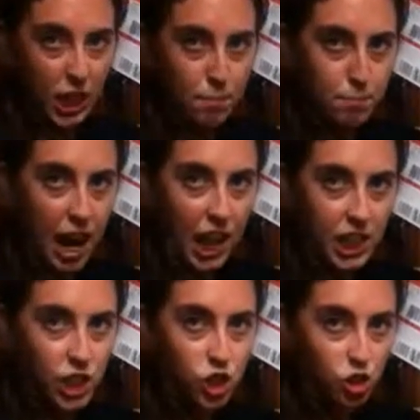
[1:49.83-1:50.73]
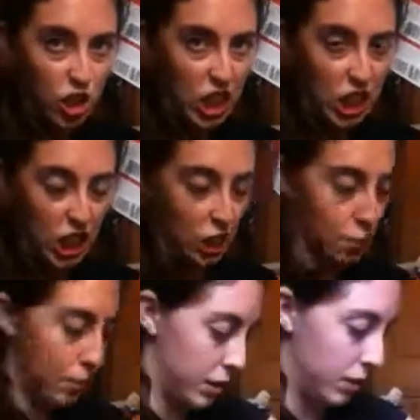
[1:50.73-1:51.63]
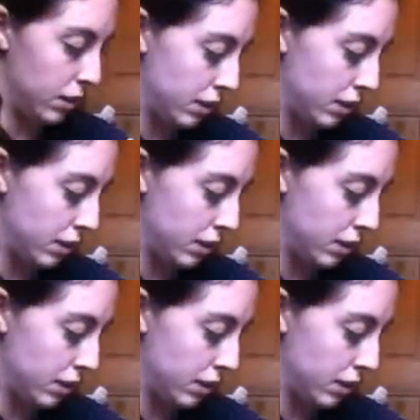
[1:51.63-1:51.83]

command strips.